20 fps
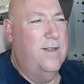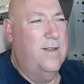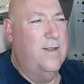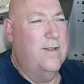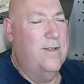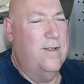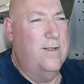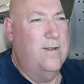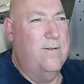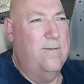
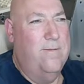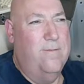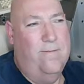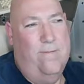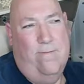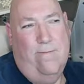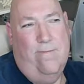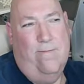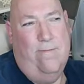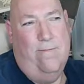So,
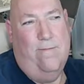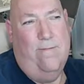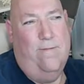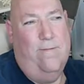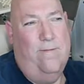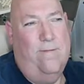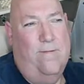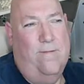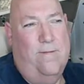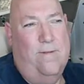
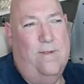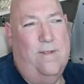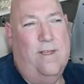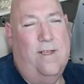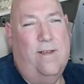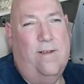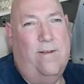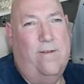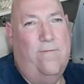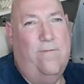say
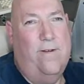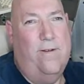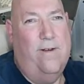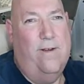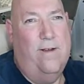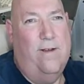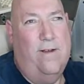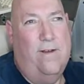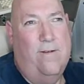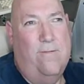if
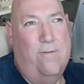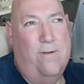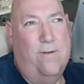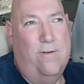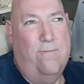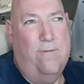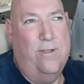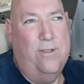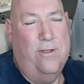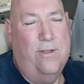you want
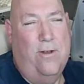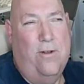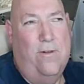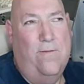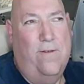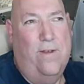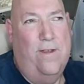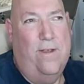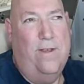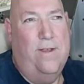to resolve
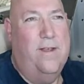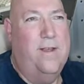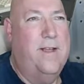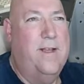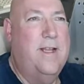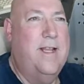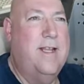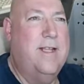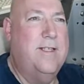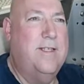an
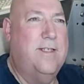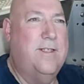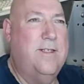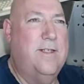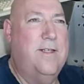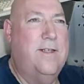answer,